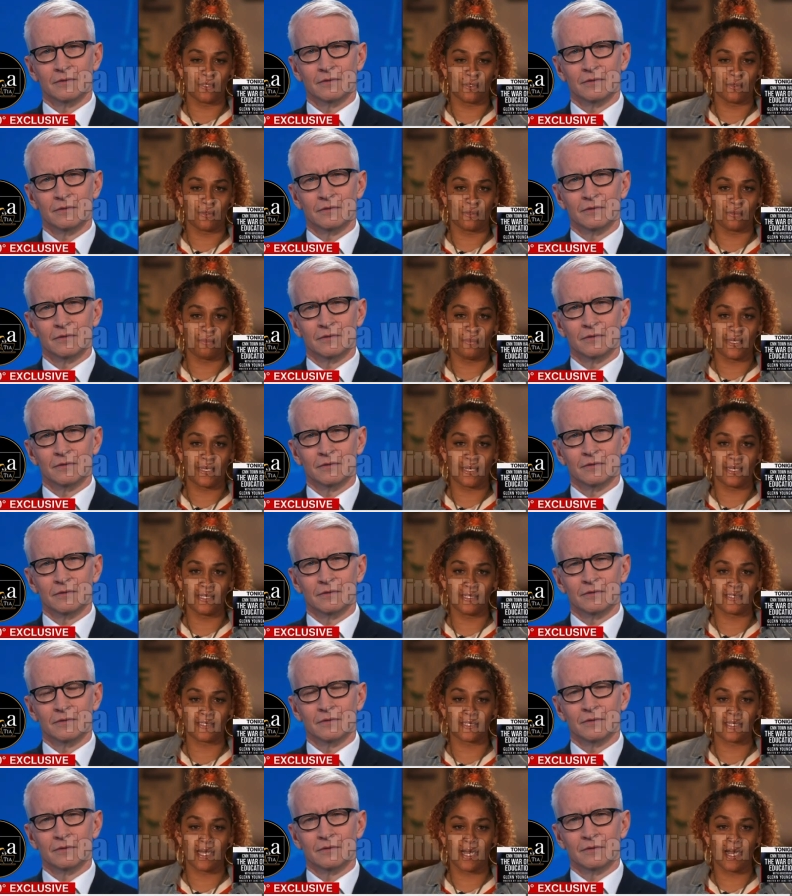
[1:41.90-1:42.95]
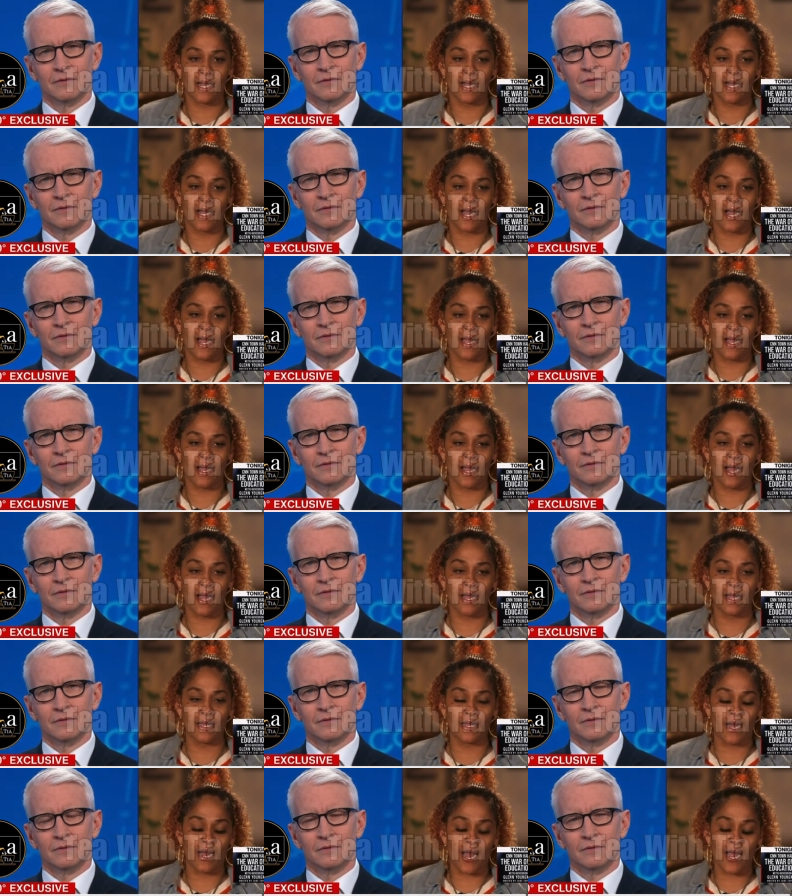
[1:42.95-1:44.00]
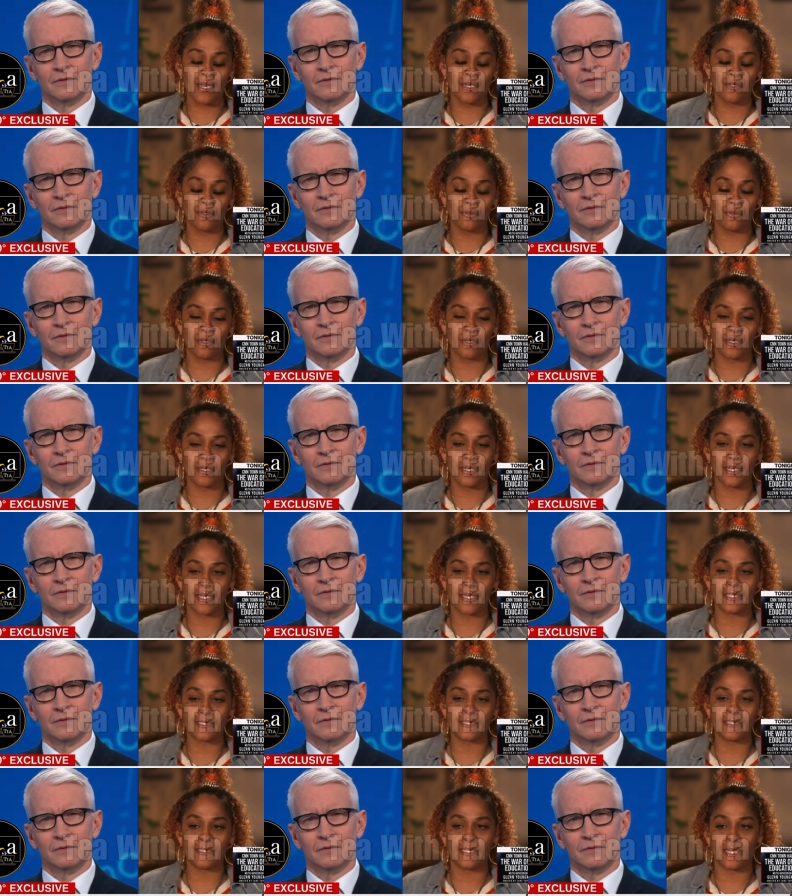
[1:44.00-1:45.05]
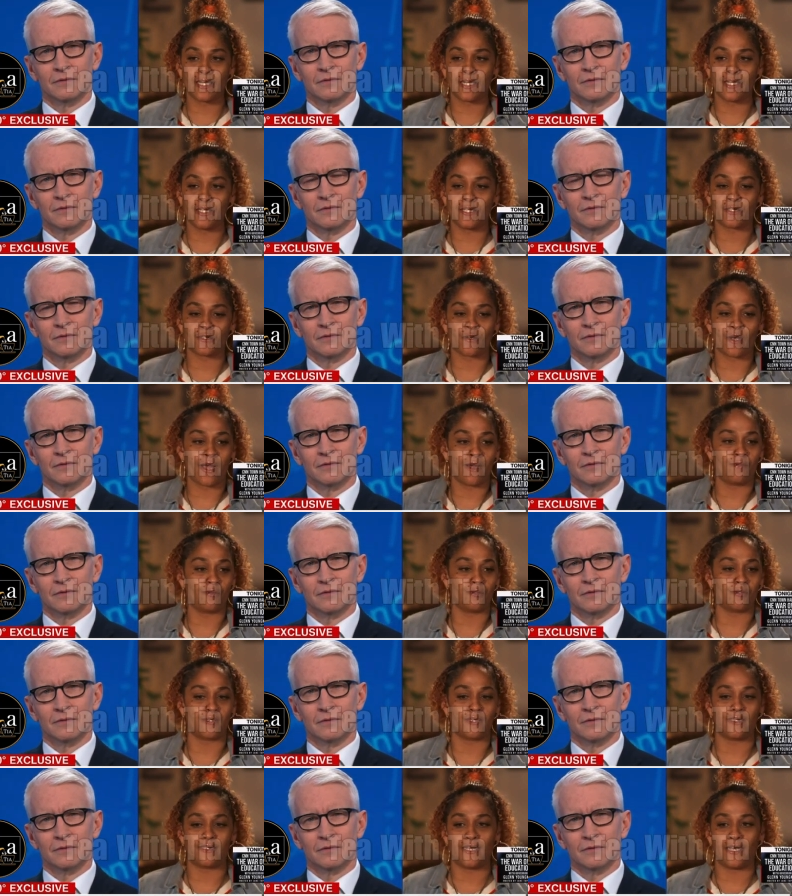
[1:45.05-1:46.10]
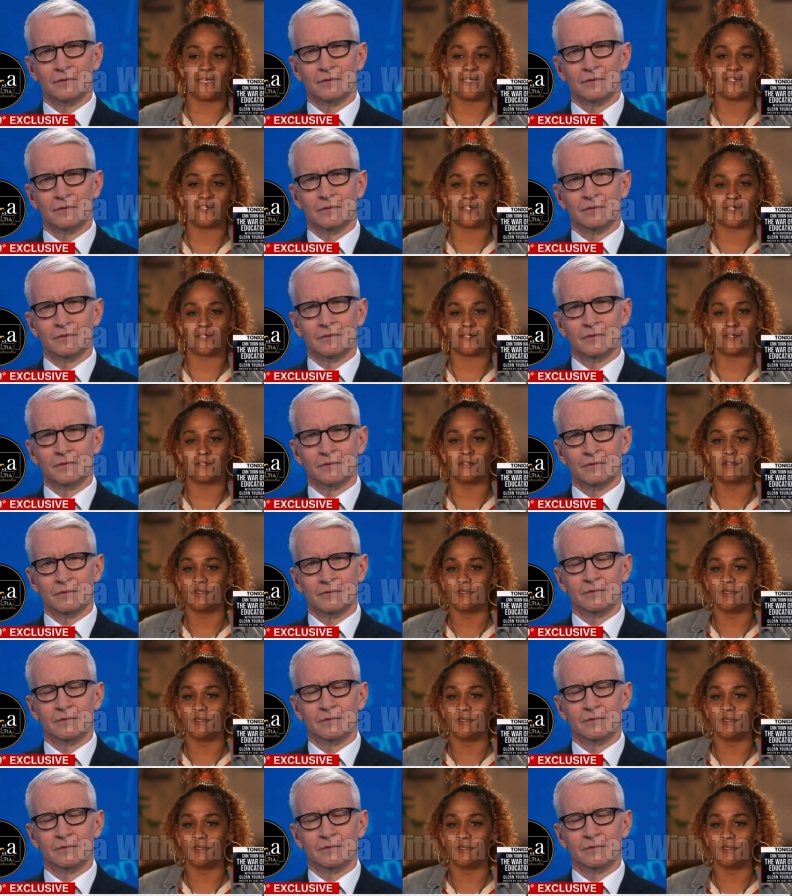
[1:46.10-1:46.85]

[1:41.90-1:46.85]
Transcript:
Speaker 1: know because I I know her. Late. She's not gonna travel to danger.